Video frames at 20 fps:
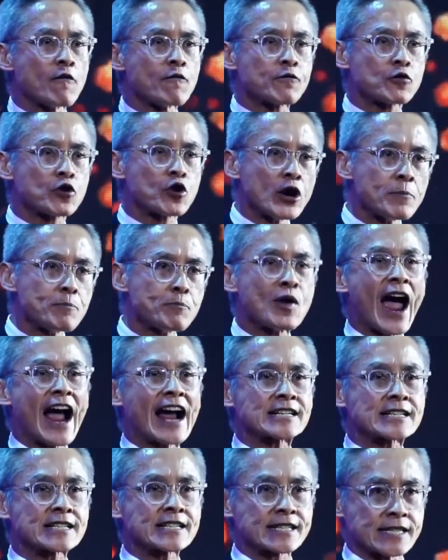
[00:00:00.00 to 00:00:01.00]
good
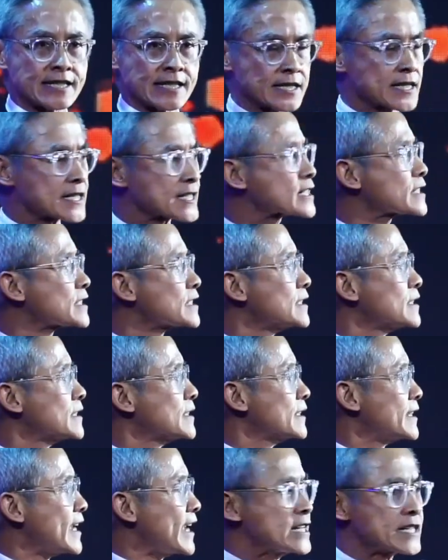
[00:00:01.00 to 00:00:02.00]
practices
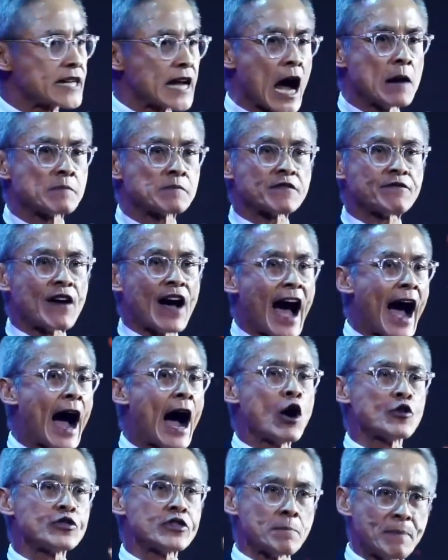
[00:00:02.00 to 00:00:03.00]
in terms of how
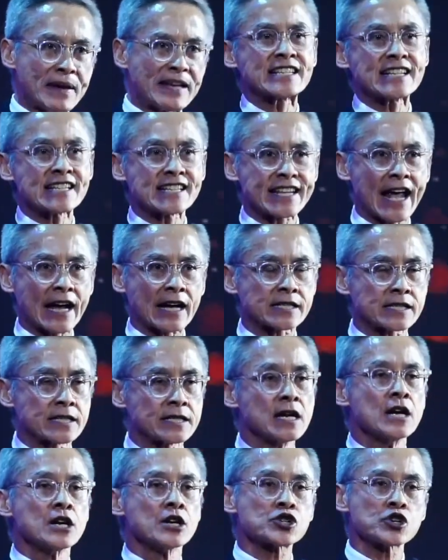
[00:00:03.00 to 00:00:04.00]
the business sector
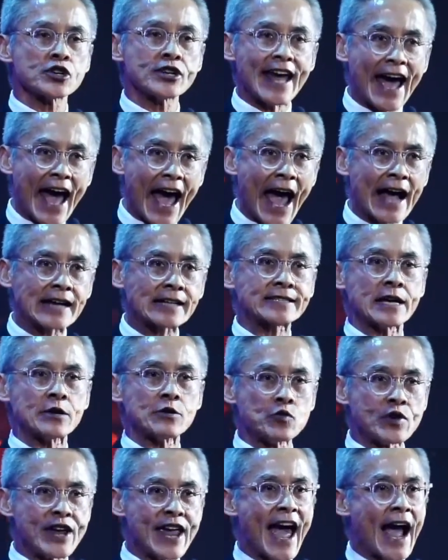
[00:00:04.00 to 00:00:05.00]
should act and
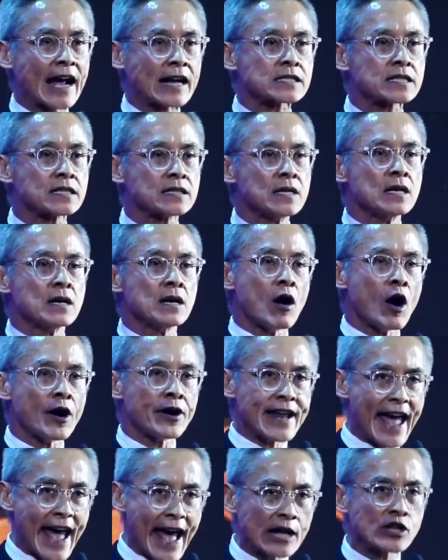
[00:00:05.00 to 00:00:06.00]
react on
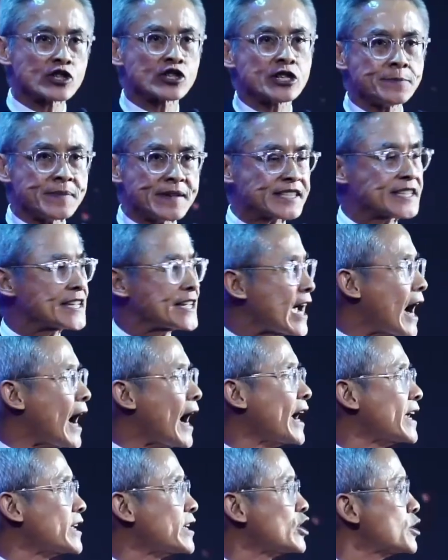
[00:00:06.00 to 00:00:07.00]

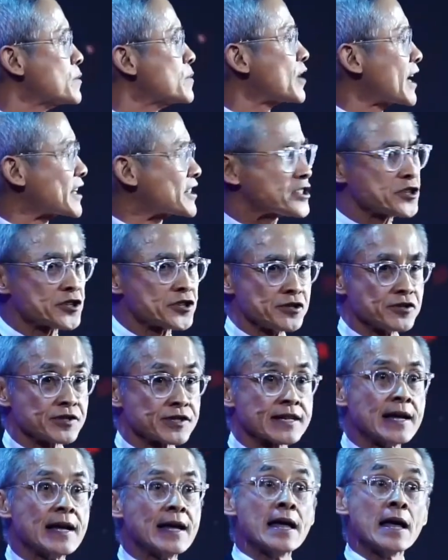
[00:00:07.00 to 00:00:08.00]
LGBTI human rights issues.
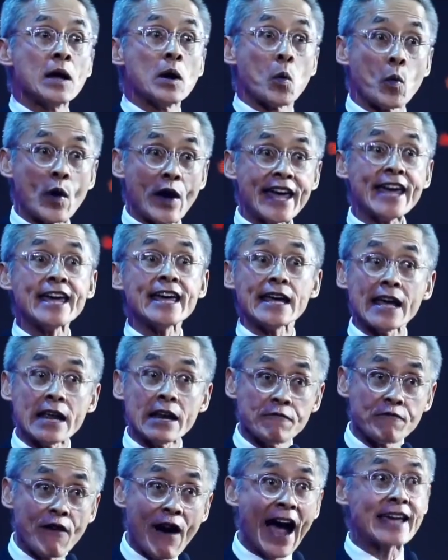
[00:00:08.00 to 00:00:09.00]
We
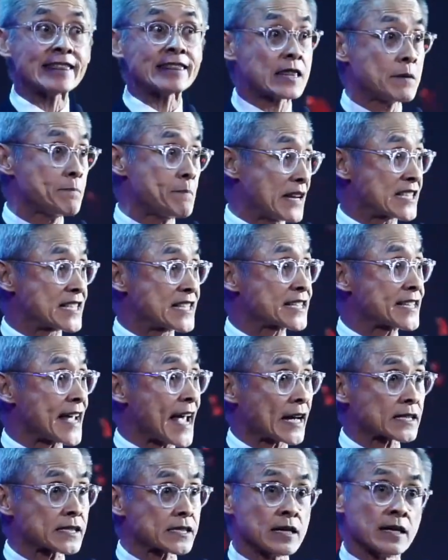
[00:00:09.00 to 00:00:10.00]
invite the business
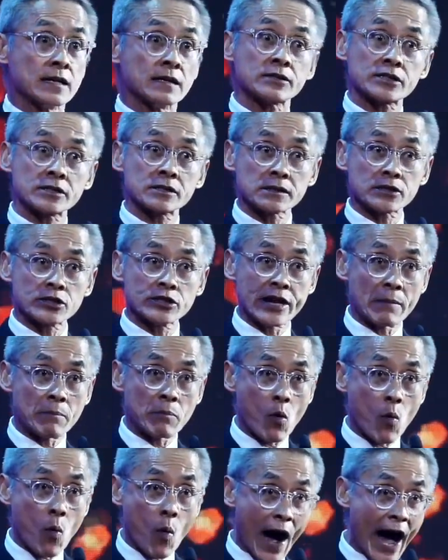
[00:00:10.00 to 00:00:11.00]
sector to, number
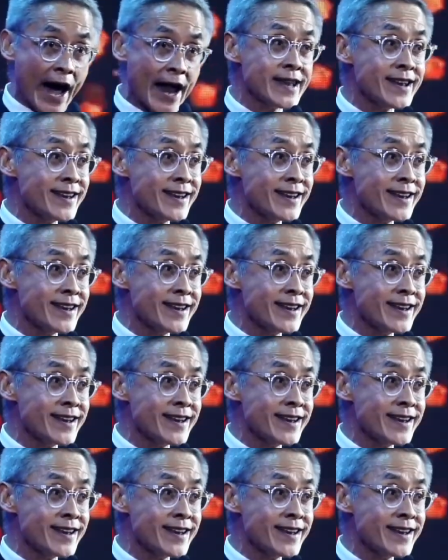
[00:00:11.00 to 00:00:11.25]
one,